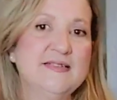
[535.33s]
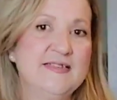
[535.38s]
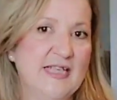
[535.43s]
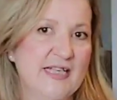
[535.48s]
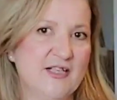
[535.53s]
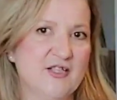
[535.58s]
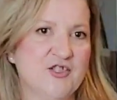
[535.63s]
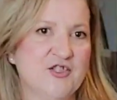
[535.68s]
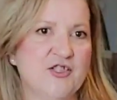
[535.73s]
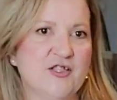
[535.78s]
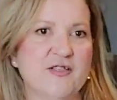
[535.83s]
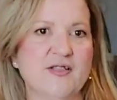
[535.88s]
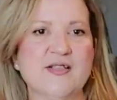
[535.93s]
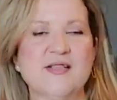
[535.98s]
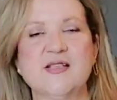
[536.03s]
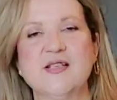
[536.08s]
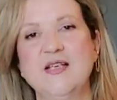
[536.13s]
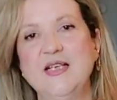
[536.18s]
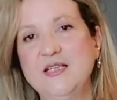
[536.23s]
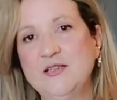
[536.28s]

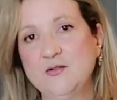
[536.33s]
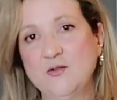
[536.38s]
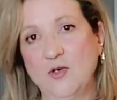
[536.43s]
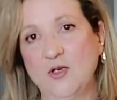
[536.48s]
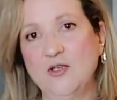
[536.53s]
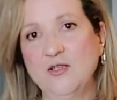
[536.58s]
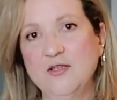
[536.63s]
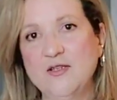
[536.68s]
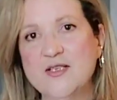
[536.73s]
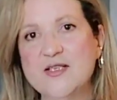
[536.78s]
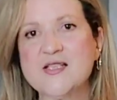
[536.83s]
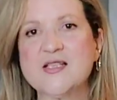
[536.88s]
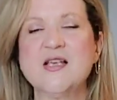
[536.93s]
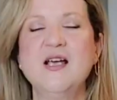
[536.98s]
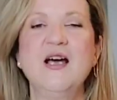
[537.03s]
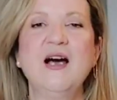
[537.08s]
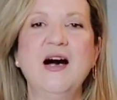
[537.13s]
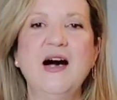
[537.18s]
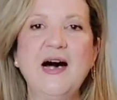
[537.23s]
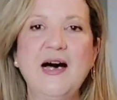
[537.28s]
textures and colors
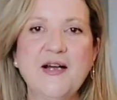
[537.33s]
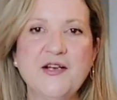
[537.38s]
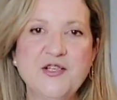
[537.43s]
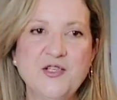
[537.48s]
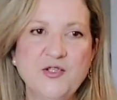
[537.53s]
are